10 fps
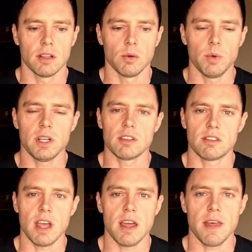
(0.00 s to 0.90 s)
we could
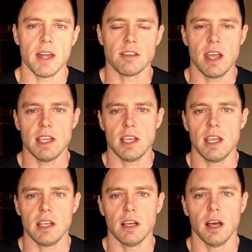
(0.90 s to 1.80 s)
say that
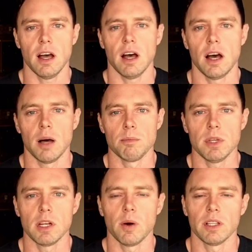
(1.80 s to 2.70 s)
taking
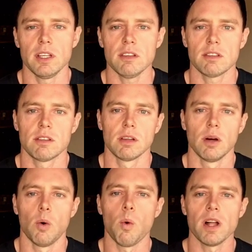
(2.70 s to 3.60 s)
at least
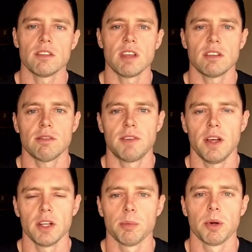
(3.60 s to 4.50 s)
one set to
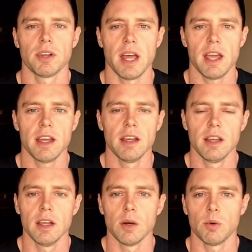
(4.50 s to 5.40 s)
failure per day,
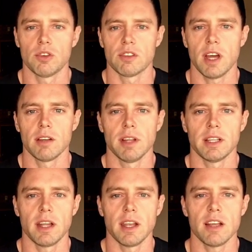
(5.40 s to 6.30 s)
which is kind of
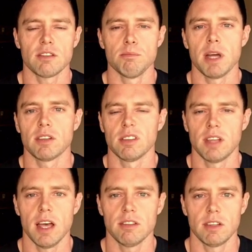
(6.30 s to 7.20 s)
like that nice mental
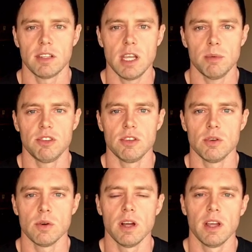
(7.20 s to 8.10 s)
test. It keeps
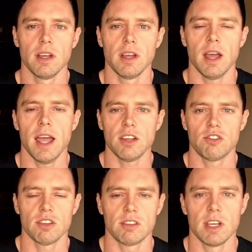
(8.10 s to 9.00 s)
you
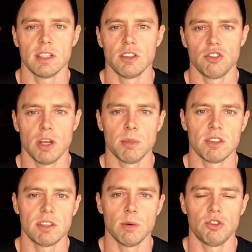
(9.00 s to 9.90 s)
anxious to hit the gym and
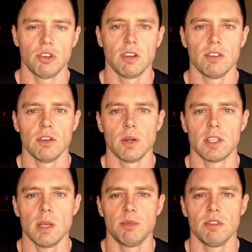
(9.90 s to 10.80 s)
see what you can do. It
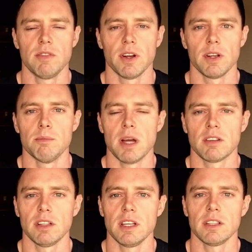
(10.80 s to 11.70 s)
keeps you very
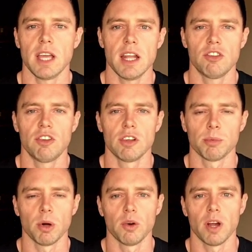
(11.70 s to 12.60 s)
mentally engaged in your
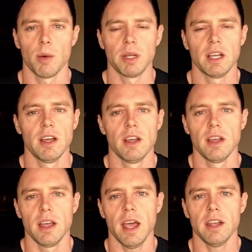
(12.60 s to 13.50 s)
programming,
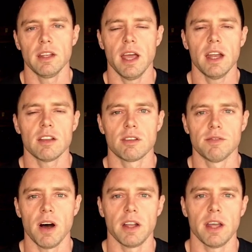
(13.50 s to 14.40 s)
and it's
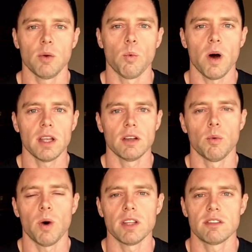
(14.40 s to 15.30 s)
fun. And
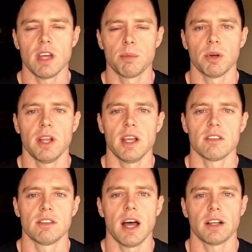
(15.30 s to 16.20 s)
one set per day
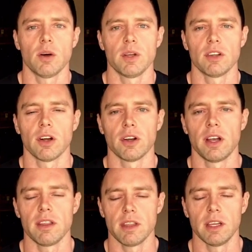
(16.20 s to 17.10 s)
is not going to hurt
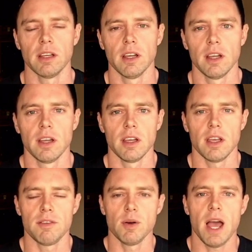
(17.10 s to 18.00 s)
anything.
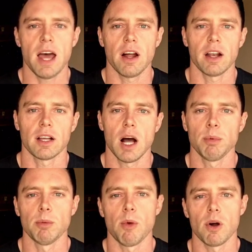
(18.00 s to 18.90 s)
If you add on a
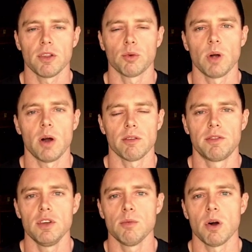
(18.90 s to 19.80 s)
couple more throughout a
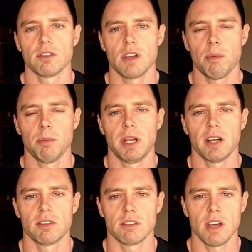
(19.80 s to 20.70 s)
few more supplement
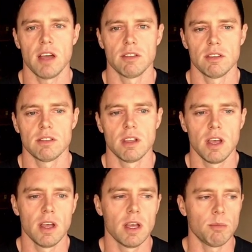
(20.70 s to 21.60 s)
exercises,
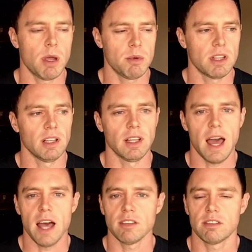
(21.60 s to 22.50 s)
maybe the
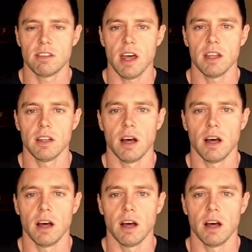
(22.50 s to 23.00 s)
last set